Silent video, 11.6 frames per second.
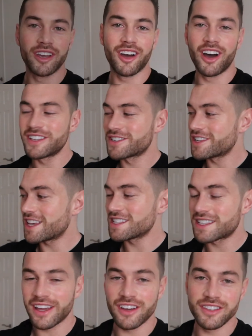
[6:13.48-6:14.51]
Guys, so
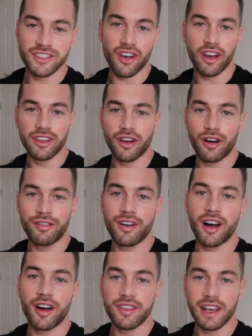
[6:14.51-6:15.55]
yesterday I signed off
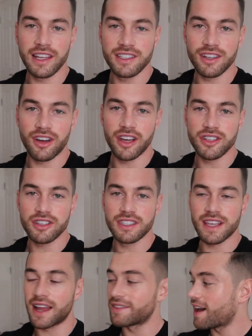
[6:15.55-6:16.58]
after Lids and I just
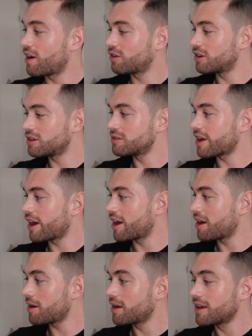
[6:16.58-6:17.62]
sat down
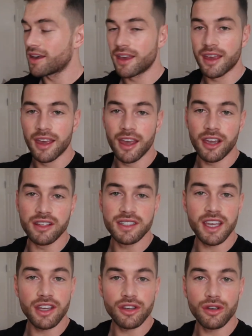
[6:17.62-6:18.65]
and
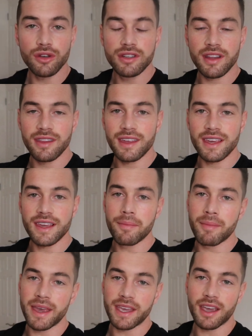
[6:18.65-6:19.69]
continued the
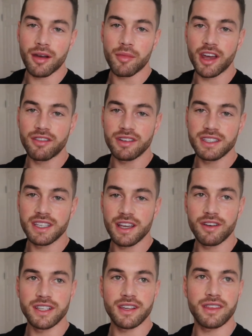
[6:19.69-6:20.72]
Making a Murderer
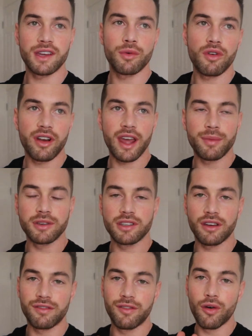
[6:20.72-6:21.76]
series. I think we're on
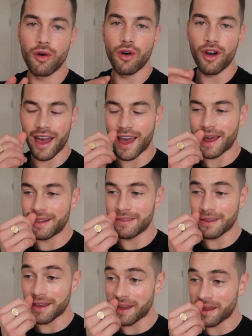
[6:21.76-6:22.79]
episode 4 and